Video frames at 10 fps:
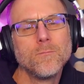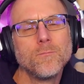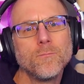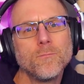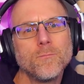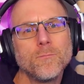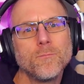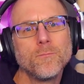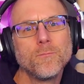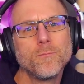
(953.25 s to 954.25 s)

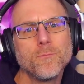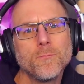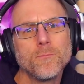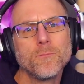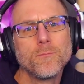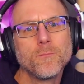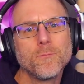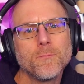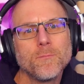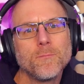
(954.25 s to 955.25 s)

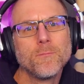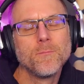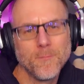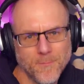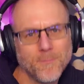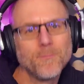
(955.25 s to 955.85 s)
The person shown says nothing.